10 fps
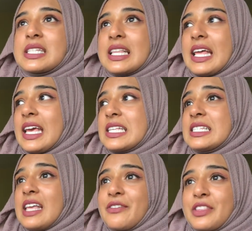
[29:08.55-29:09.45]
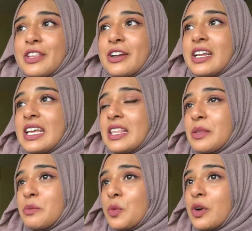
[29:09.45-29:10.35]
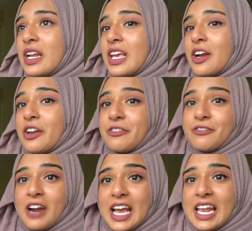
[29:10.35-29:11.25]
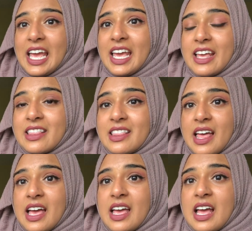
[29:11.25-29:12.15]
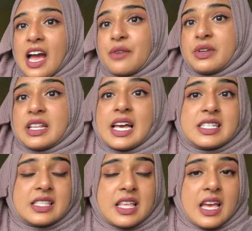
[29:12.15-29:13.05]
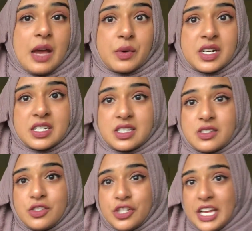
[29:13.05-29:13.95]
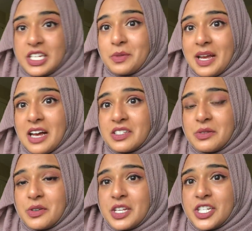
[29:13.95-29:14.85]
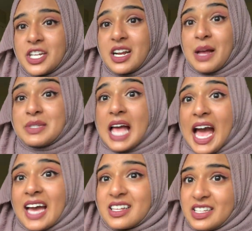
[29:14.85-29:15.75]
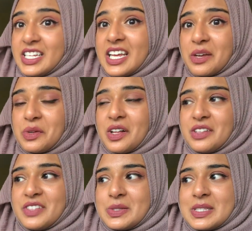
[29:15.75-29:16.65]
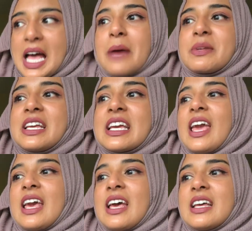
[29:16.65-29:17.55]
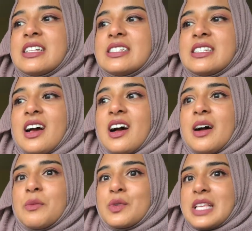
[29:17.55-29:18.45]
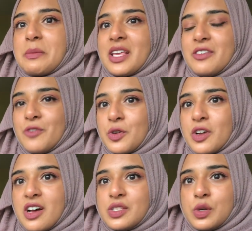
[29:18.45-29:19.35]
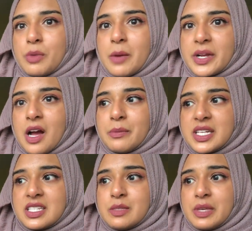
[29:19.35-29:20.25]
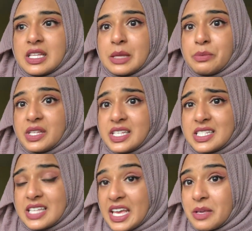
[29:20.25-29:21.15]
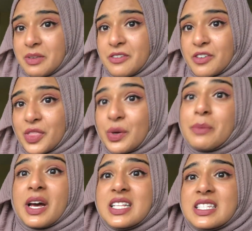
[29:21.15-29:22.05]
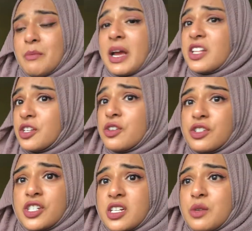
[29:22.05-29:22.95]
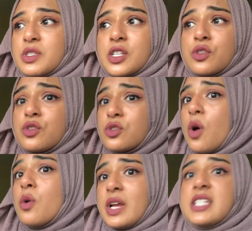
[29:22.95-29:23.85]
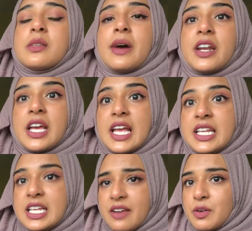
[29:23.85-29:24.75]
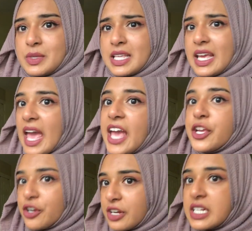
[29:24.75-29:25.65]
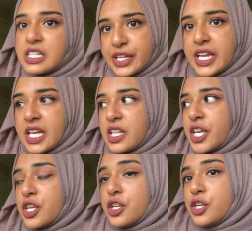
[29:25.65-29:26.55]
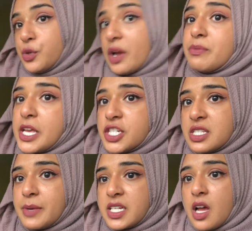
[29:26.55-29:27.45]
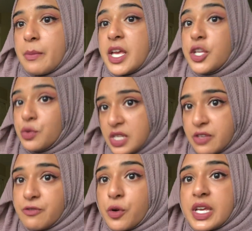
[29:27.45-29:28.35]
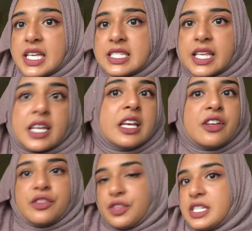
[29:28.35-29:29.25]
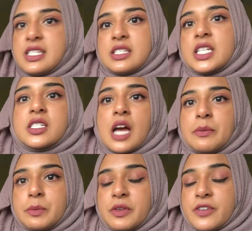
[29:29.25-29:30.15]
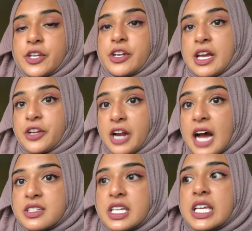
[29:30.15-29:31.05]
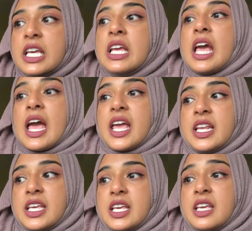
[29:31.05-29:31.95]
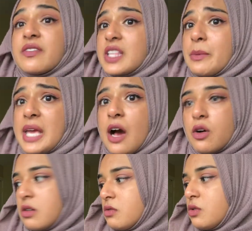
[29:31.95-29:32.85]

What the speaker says: like 7:30 in the morning on a Friday that I realized that I wanted to change my housing rotation, and I was at clinic when all of this was happening, and was like making phone calls to apartment complexes being like, please take me for 3 months. My clinical instructor was like so nice about it, and he never was like, hey, you're in clinic, like you have patients about to come in, you need to focus, like this is not the time to be figuring out your housing. And he even let me out